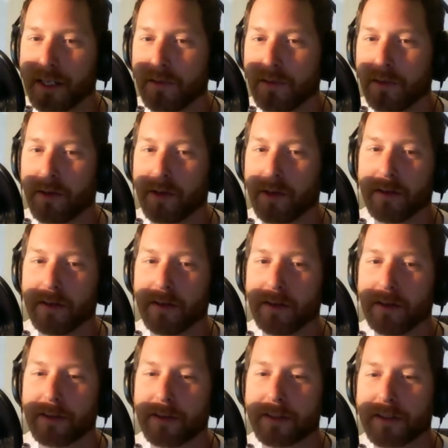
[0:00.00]
everywhere.
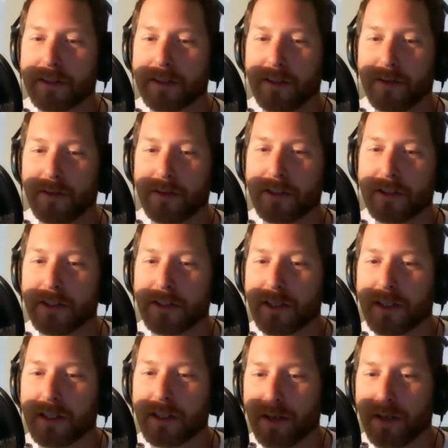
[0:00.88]
Just these huge,
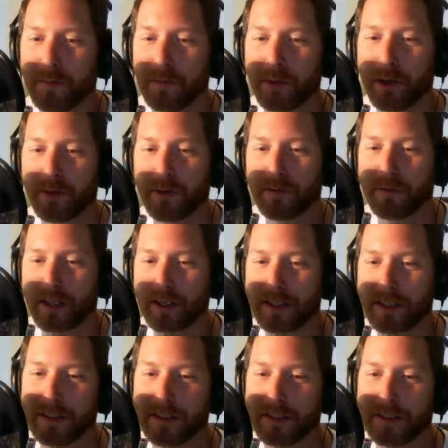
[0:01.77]

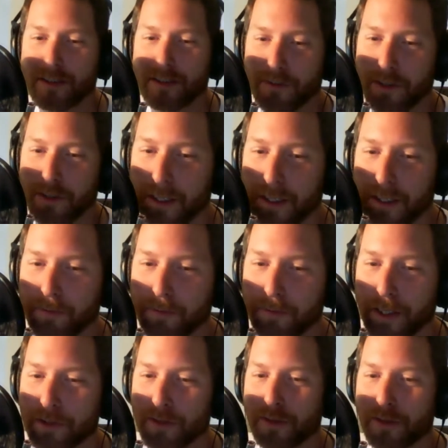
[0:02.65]
perfect spheres, like
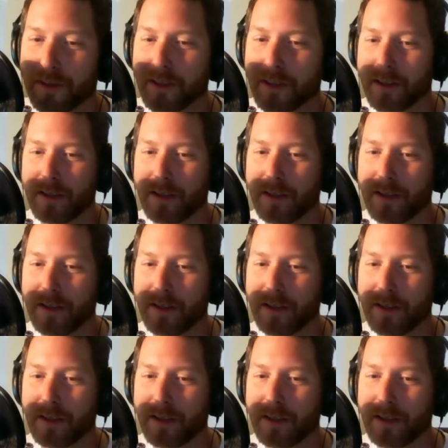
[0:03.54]
measured,